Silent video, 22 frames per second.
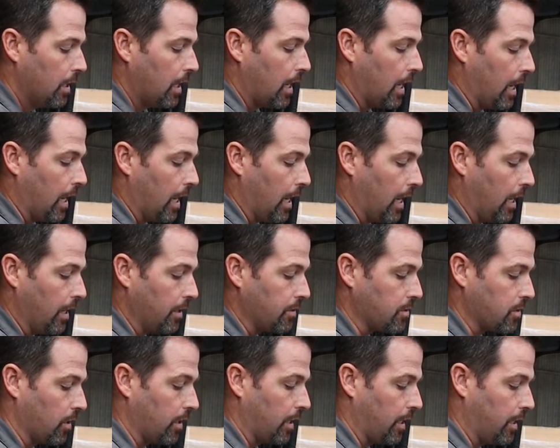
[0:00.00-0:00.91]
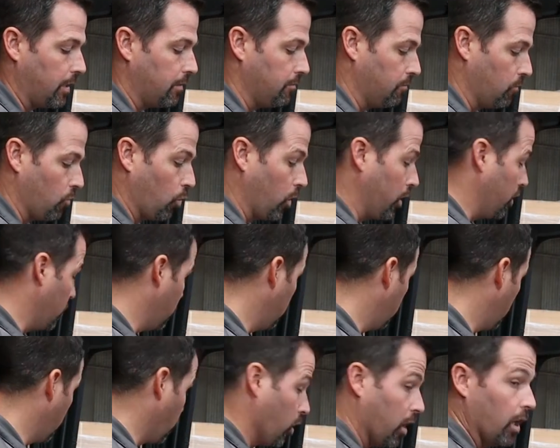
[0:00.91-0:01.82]
so that
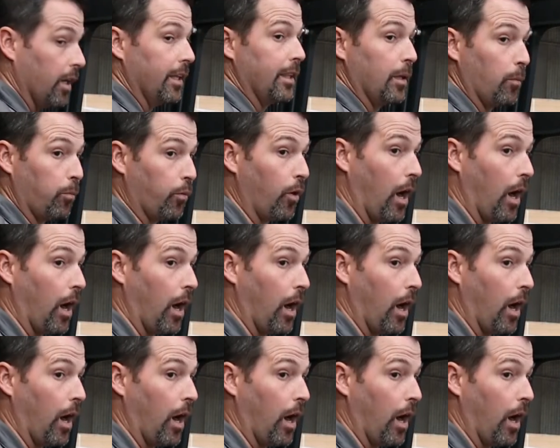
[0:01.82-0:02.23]
we're in the